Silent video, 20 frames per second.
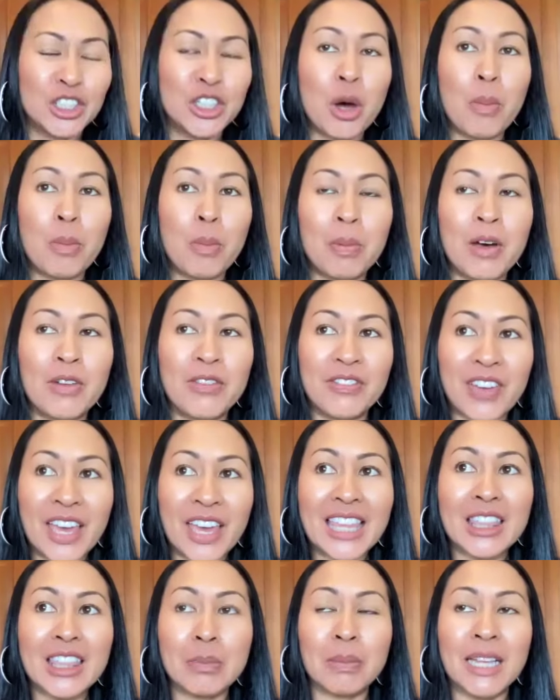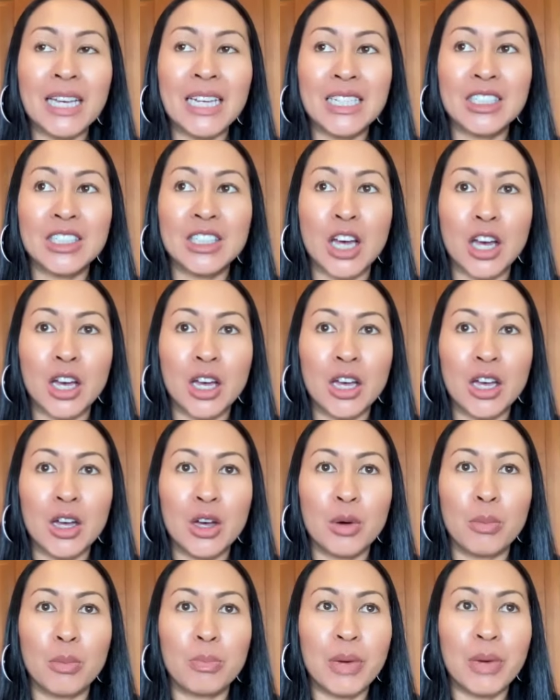So faith plays
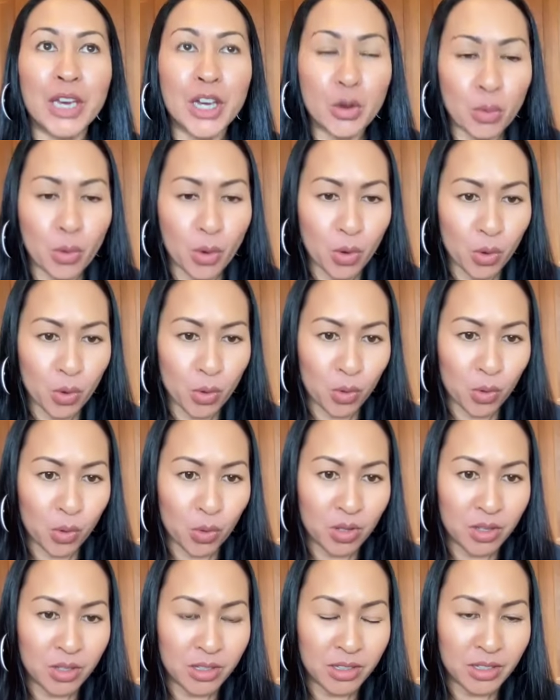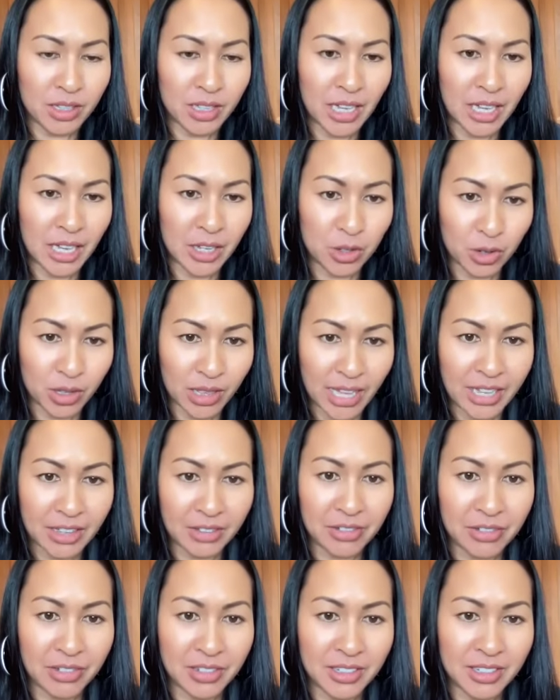a big role in your
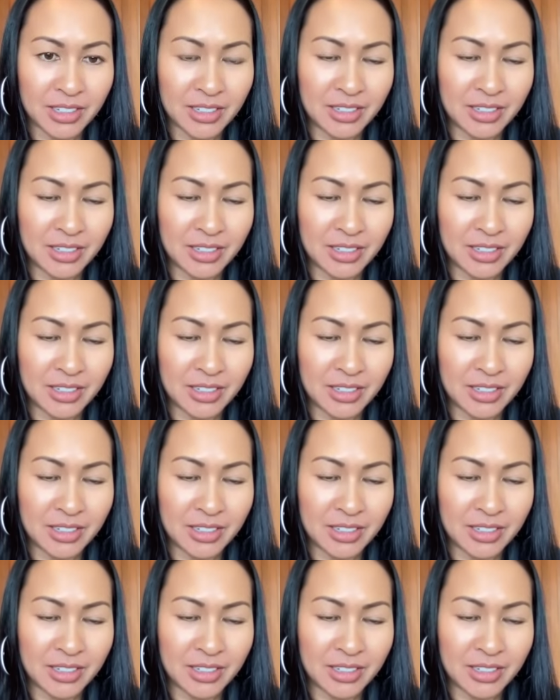life.